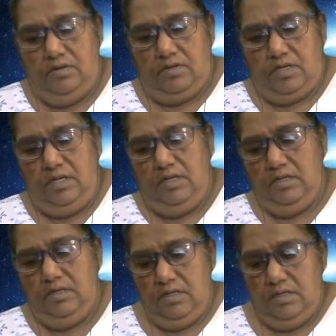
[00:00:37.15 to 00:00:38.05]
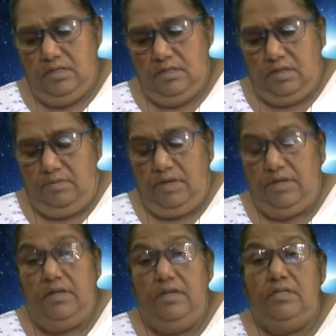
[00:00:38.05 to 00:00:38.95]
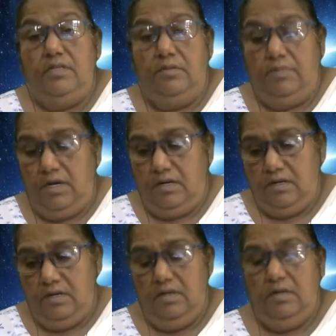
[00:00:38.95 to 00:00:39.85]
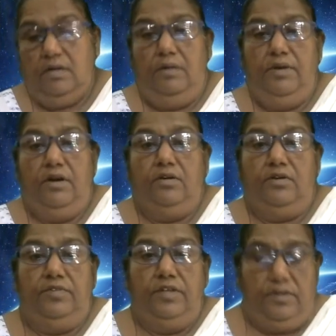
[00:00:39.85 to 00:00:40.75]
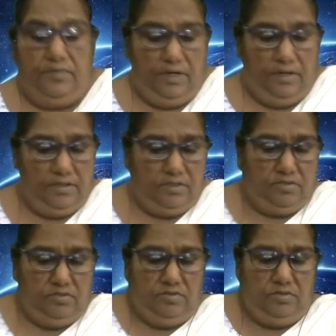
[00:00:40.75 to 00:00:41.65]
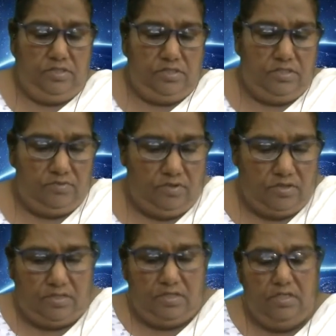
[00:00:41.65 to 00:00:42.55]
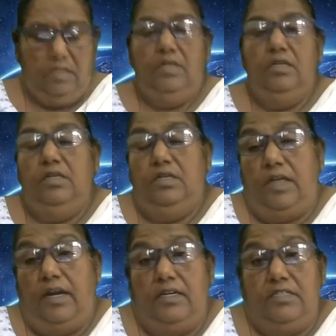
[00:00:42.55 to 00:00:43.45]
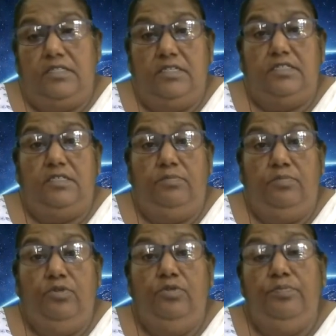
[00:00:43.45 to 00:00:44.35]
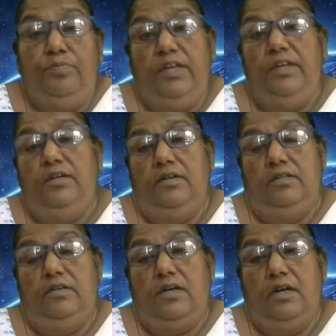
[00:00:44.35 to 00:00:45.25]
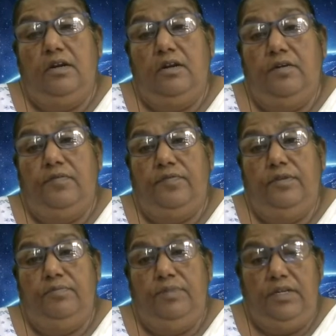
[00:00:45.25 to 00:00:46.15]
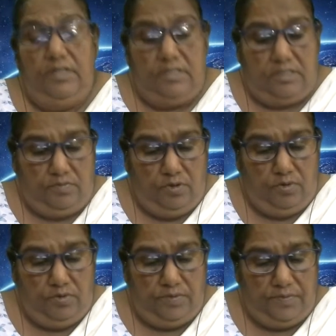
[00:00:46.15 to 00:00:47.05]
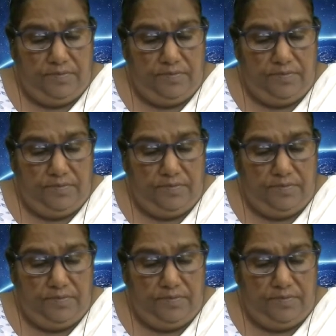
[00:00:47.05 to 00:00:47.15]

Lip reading: Okay, some are real, some are coming out of the river. So this is what the title says: the blue bead. The color of the bead is blue.